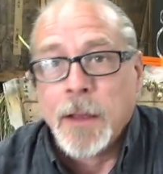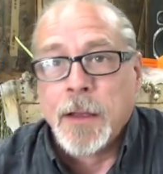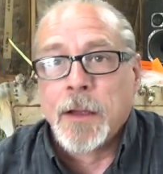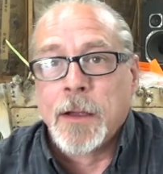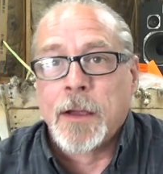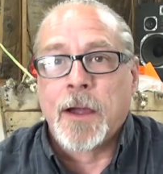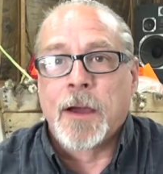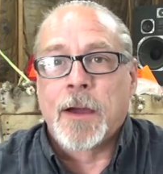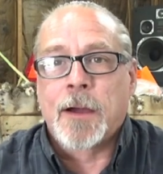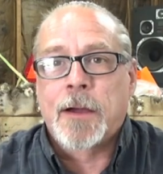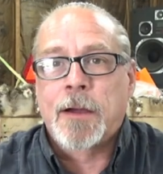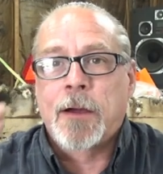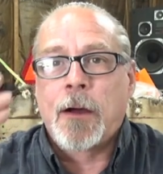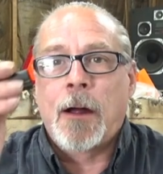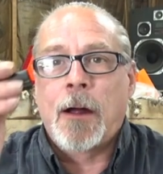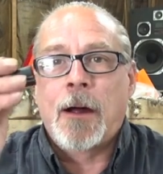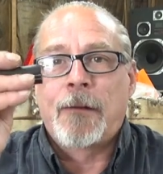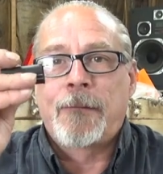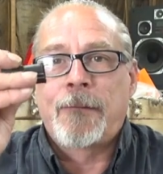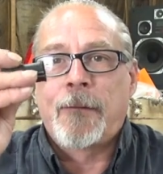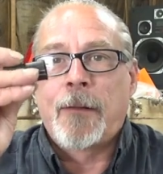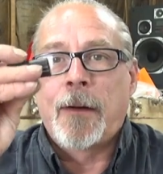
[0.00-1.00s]
You get a
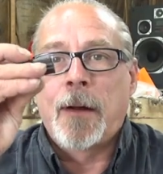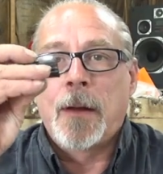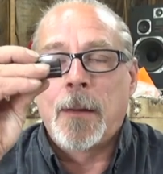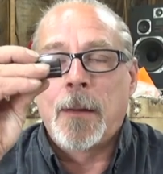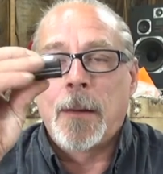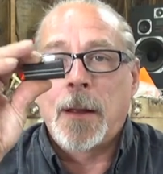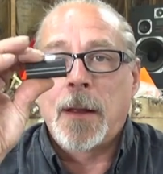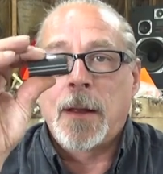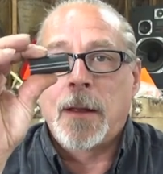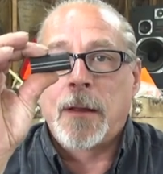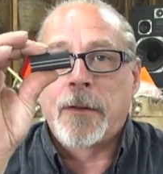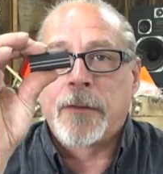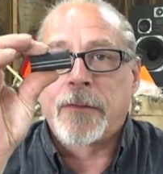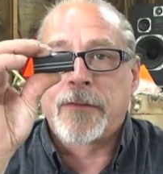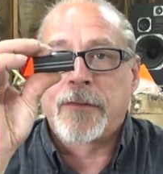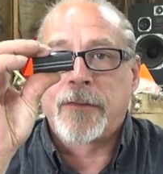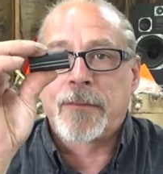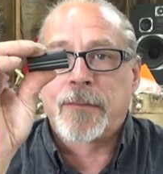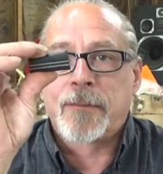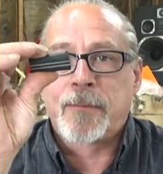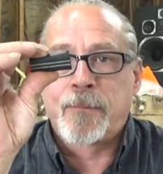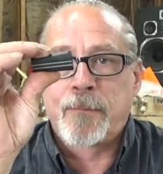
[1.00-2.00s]
coffer a,
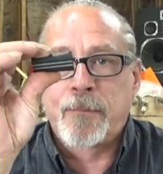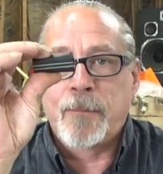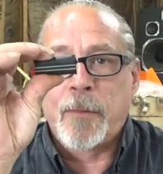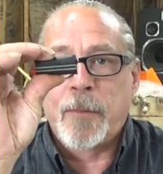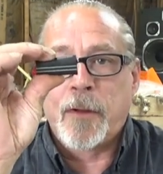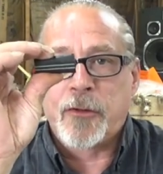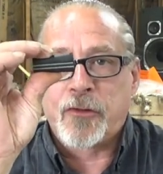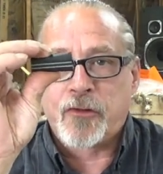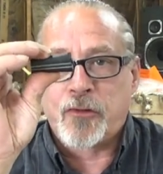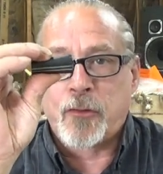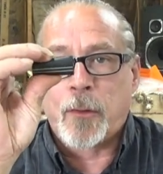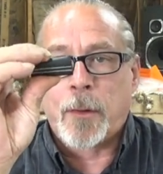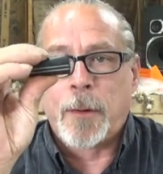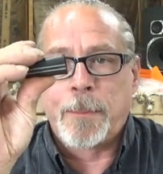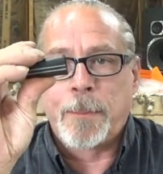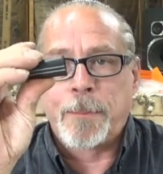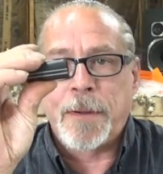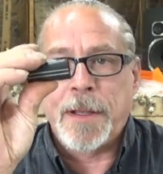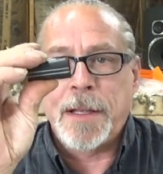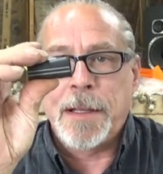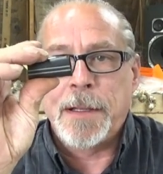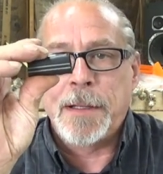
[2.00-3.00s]
a
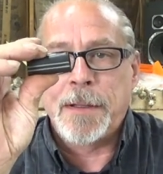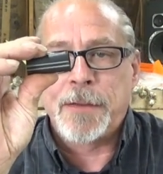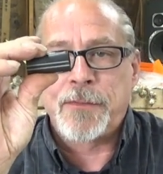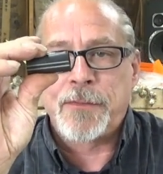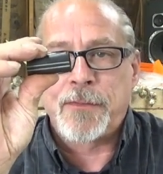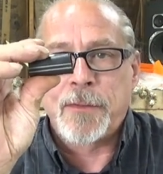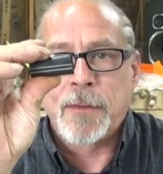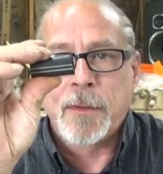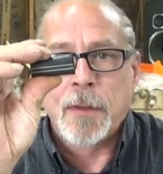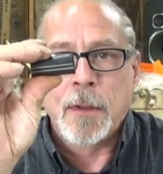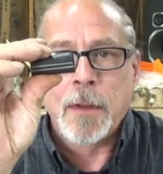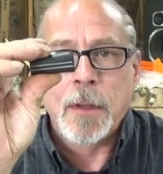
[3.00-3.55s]
short piece